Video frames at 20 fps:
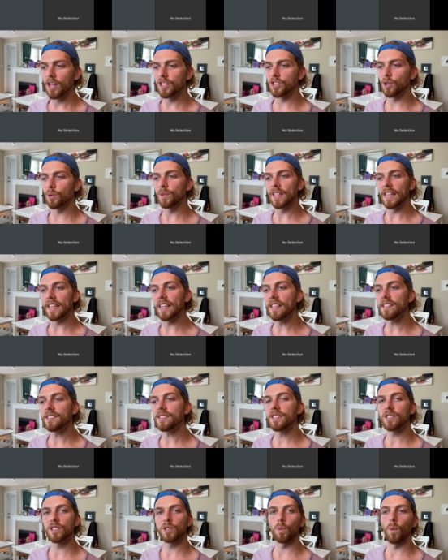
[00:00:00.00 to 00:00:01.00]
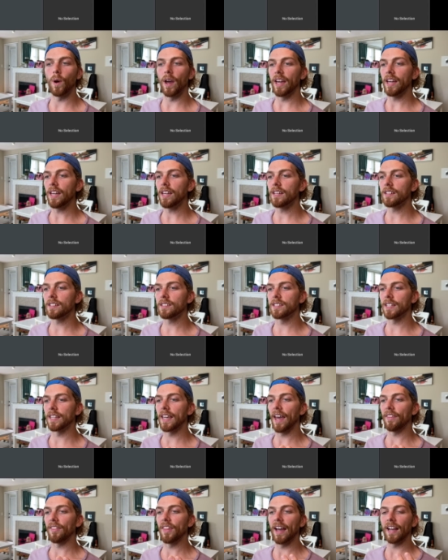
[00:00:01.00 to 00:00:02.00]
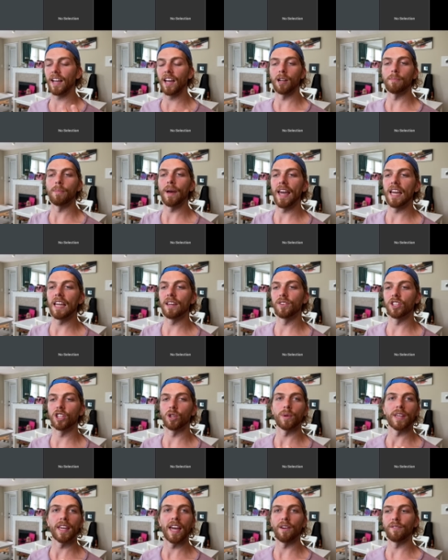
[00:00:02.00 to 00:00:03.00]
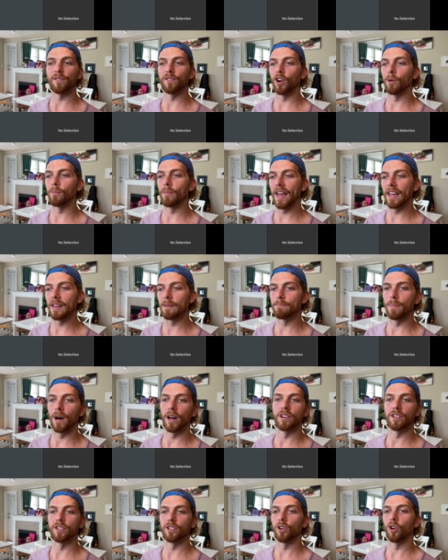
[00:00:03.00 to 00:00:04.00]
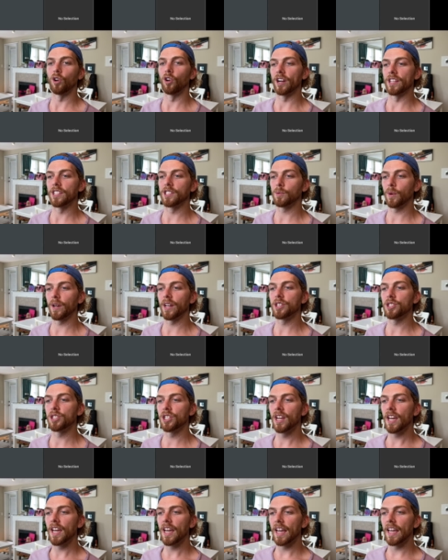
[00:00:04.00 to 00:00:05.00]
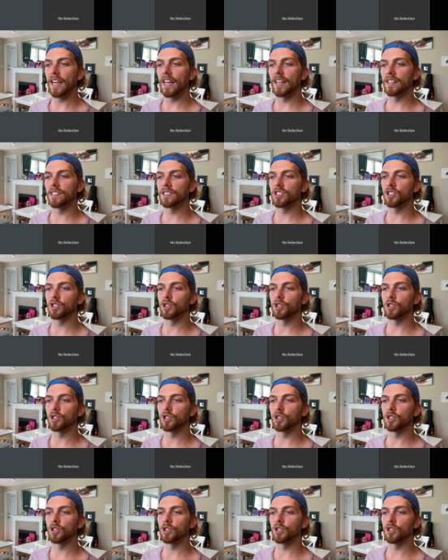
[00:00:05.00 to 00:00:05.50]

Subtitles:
So the easiest way to get that kind of behavior that we get from a button or a switch is